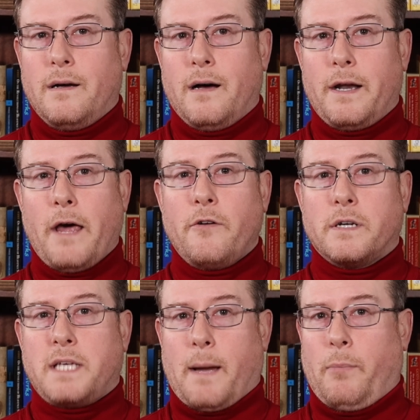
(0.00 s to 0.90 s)
Another
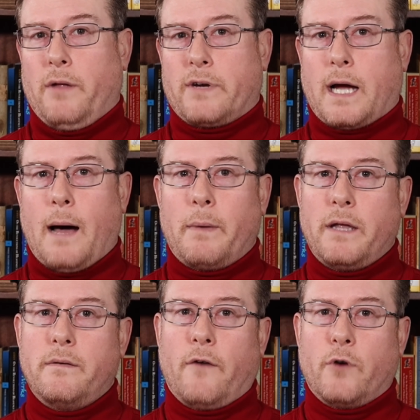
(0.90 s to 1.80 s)
example of a
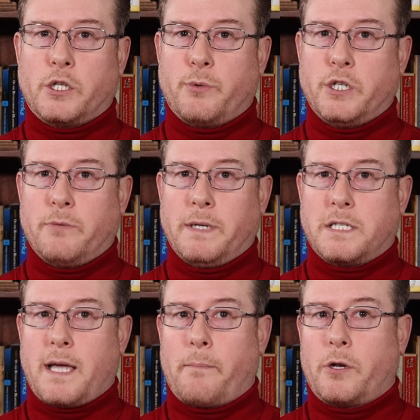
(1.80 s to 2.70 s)
comet of which we should be
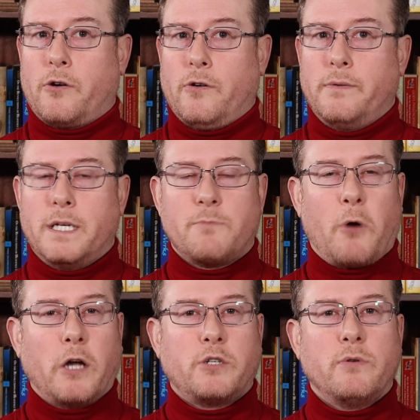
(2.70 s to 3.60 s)
skeptical is
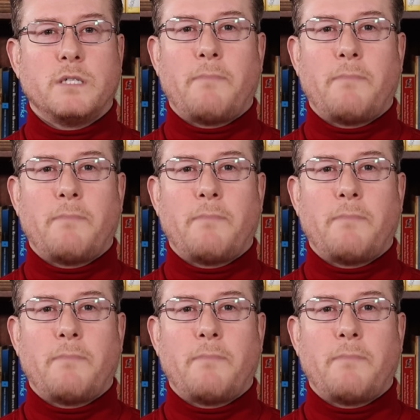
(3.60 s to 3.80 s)
brought to us